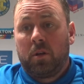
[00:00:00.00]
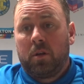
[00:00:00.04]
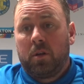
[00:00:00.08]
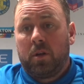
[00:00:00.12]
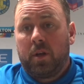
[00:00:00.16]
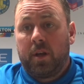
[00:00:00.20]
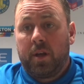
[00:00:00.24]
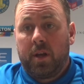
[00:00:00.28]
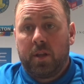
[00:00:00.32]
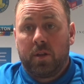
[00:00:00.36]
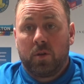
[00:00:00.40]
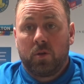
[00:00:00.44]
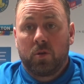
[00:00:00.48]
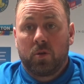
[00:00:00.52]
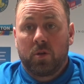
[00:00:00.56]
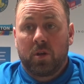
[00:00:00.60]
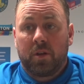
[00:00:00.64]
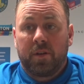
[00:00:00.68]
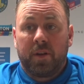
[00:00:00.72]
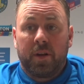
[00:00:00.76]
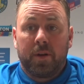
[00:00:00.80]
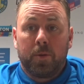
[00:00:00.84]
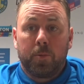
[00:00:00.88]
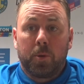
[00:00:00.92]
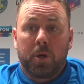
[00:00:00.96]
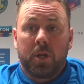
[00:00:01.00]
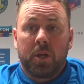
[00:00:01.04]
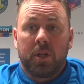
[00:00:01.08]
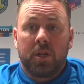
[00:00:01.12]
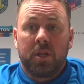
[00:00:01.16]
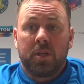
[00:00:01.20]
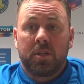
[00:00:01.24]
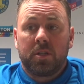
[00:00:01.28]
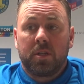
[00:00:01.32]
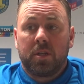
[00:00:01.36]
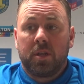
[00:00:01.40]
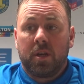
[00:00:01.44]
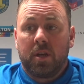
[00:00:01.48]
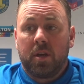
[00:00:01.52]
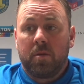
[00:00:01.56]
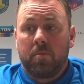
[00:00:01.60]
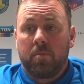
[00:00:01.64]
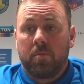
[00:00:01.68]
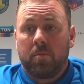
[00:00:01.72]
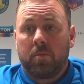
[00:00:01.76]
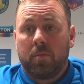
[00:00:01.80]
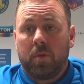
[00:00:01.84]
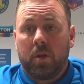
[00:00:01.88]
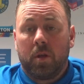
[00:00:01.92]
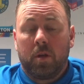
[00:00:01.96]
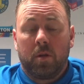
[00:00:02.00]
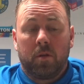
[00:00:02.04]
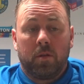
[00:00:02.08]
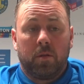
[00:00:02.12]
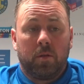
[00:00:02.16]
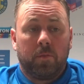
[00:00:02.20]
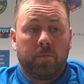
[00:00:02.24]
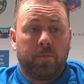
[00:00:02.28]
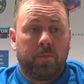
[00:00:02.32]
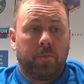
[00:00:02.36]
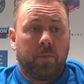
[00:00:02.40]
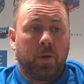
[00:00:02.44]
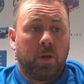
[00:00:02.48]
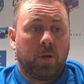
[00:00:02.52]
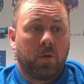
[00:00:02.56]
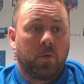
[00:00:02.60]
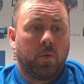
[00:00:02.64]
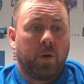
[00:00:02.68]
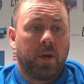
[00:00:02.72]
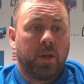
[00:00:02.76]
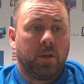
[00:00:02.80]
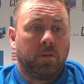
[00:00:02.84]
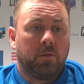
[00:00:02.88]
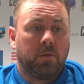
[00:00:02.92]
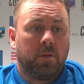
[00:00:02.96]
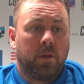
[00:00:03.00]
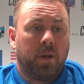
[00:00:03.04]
They don't give anybody an easy game. They're quite